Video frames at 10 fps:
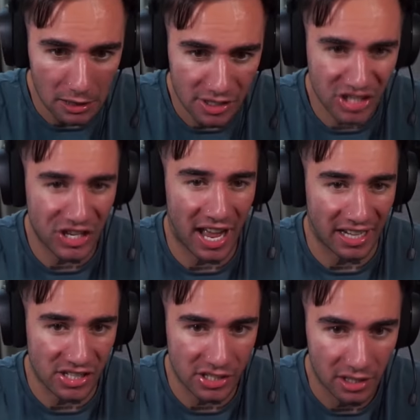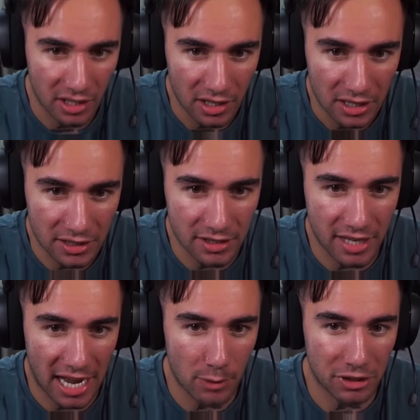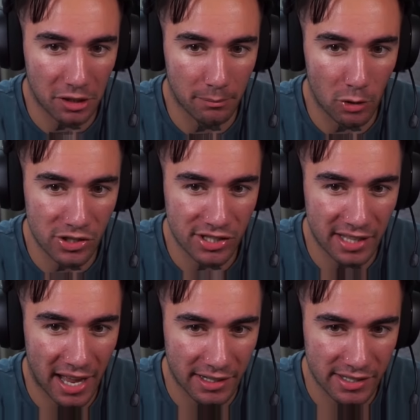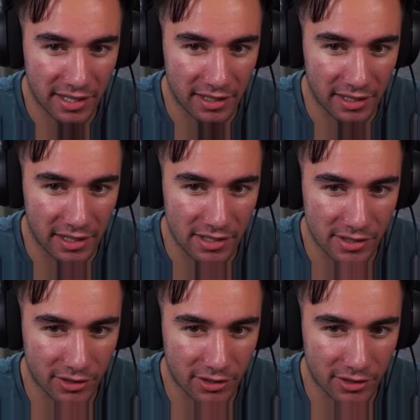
Sex. The day with the most sex in it is